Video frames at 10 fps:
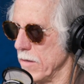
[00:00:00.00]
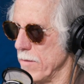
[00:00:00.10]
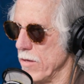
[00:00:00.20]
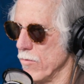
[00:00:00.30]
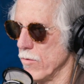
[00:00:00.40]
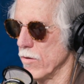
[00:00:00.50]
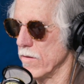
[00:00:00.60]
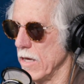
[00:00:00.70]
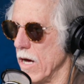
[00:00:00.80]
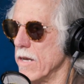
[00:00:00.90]
Maybe we
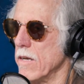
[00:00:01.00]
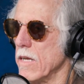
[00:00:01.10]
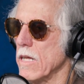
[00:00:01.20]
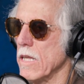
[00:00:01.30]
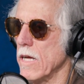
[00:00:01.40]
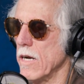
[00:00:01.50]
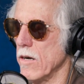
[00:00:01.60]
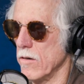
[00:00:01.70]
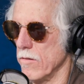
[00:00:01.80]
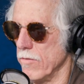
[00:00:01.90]
were the
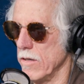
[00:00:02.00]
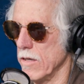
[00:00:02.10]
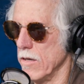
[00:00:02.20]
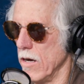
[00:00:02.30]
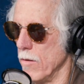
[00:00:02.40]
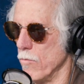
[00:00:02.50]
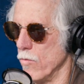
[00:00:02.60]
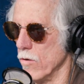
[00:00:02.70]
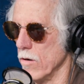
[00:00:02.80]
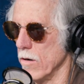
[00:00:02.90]
undeclared Vietnam
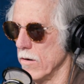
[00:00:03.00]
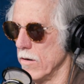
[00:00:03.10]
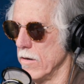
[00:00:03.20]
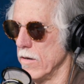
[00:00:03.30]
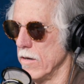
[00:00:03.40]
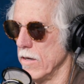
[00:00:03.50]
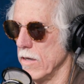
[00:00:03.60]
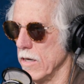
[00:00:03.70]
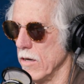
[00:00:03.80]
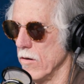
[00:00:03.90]
War,
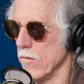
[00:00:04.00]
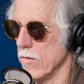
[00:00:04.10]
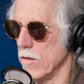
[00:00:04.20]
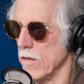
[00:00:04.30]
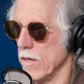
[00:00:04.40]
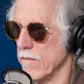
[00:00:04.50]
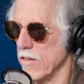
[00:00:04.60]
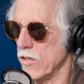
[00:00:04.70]
you know, uh, uh-huh.